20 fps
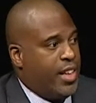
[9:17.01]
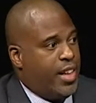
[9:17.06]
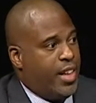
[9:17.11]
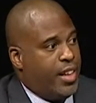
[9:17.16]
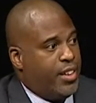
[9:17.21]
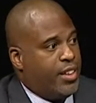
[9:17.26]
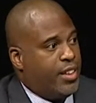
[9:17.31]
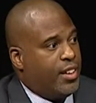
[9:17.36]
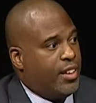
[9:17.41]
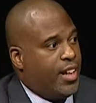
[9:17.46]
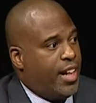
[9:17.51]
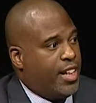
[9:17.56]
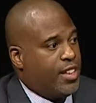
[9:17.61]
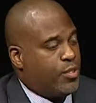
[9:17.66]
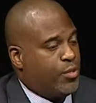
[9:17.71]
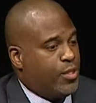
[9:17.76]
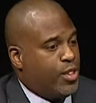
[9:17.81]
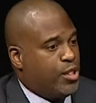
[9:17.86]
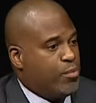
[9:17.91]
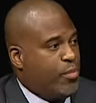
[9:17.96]
and then the
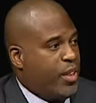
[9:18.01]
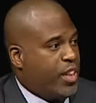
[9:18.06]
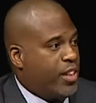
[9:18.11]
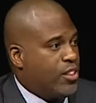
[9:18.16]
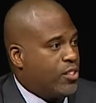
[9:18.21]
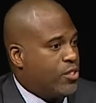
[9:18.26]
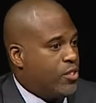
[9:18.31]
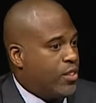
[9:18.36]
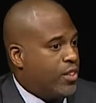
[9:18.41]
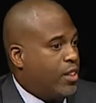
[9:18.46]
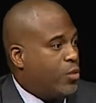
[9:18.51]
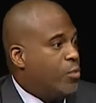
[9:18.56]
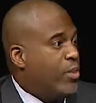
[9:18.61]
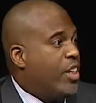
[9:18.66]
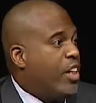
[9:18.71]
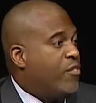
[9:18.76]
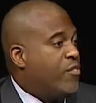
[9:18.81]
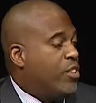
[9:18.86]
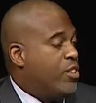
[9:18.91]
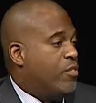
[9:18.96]
last one is making sure that we
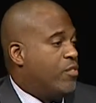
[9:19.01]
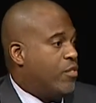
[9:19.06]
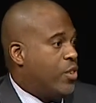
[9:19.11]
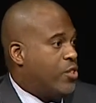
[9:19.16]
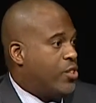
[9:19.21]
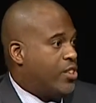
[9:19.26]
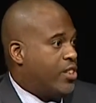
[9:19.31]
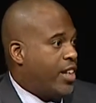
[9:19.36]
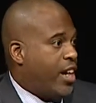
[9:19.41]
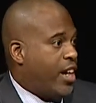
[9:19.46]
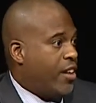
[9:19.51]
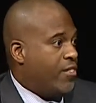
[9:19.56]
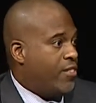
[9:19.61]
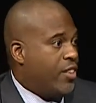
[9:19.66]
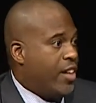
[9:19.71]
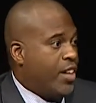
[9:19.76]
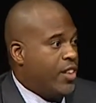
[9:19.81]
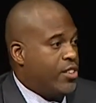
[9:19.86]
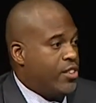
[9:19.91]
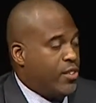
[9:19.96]
have a diverse staff
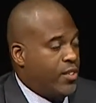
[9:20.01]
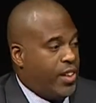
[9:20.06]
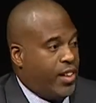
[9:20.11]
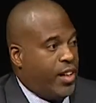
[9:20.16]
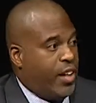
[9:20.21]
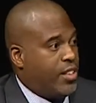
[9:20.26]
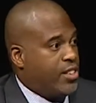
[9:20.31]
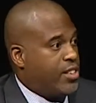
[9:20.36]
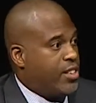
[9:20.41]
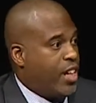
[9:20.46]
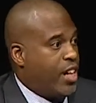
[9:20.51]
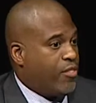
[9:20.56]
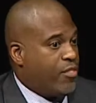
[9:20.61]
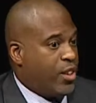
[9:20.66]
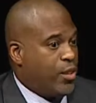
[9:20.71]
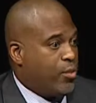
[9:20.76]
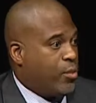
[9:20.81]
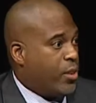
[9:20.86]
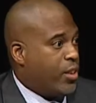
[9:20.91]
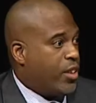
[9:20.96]
so that our staff
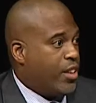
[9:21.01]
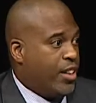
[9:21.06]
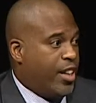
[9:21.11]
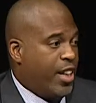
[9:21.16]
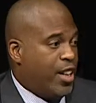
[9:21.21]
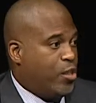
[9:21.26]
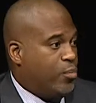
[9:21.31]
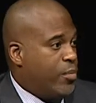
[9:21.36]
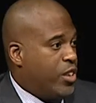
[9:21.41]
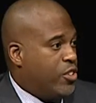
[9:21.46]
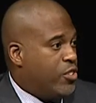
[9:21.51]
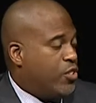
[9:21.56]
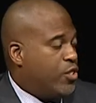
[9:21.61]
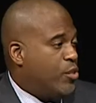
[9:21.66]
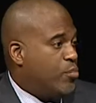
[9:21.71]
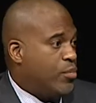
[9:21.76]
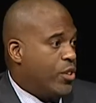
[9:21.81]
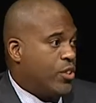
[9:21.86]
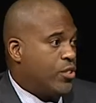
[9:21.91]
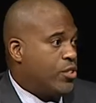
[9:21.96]
can work in an elementary,
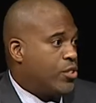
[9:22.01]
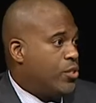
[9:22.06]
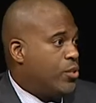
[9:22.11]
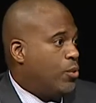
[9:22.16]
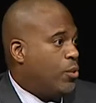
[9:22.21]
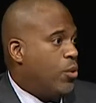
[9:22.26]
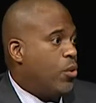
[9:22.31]
middle school,